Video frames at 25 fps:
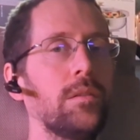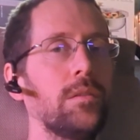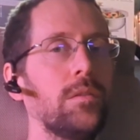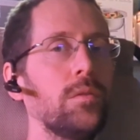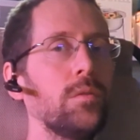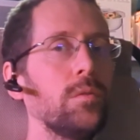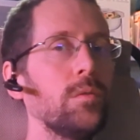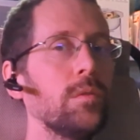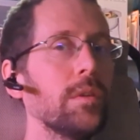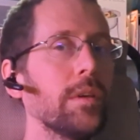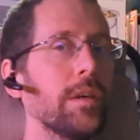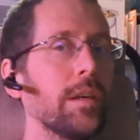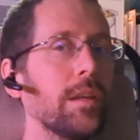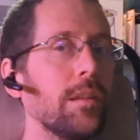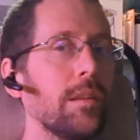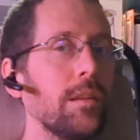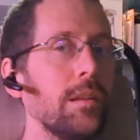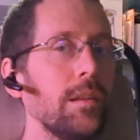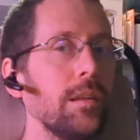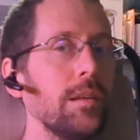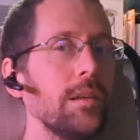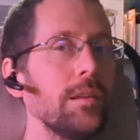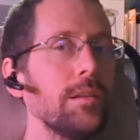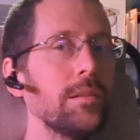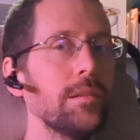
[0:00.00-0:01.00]
do like
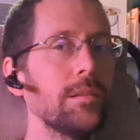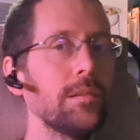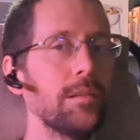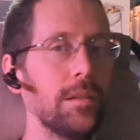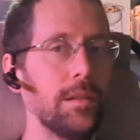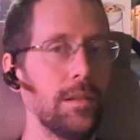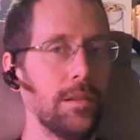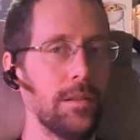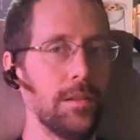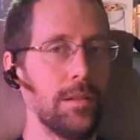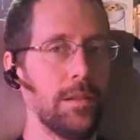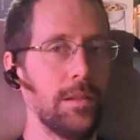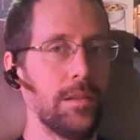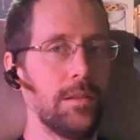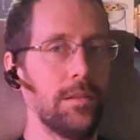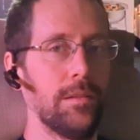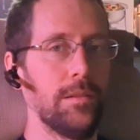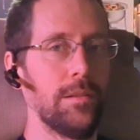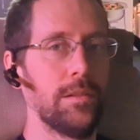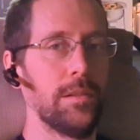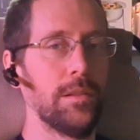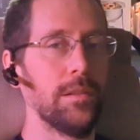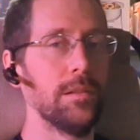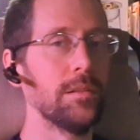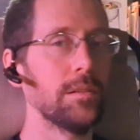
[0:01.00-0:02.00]
this and like
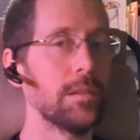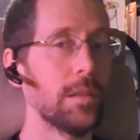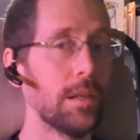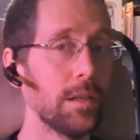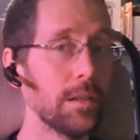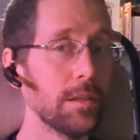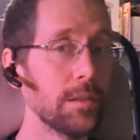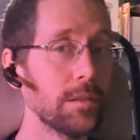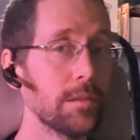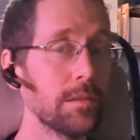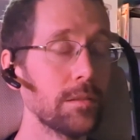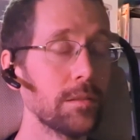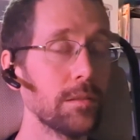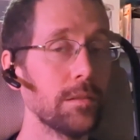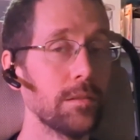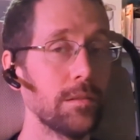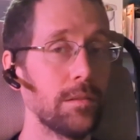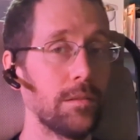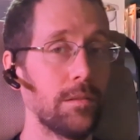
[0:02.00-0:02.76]
chin tucks.